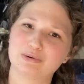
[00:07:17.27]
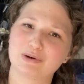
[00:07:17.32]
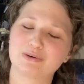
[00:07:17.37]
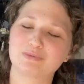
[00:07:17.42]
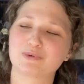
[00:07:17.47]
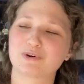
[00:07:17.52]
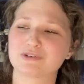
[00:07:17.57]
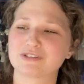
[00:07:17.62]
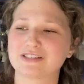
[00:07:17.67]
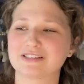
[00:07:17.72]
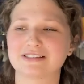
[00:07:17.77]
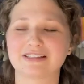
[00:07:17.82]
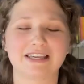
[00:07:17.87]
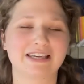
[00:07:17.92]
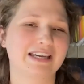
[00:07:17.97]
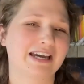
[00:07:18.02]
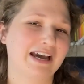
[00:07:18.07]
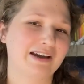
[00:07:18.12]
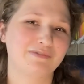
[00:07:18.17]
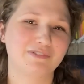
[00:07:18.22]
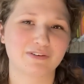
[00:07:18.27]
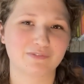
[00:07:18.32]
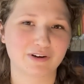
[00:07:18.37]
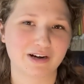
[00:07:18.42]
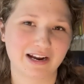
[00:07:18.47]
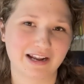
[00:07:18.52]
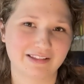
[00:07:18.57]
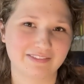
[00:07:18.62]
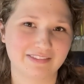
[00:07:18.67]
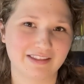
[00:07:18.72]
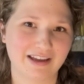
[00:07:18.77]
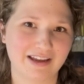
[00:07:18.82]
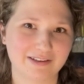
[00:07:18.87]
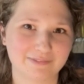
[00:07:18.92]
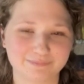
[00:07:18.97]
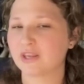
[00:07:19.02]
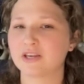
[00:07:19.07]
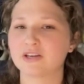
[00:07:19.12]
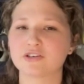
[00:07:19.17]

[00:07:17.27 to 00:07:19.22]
And Rosa's like, I've never had that.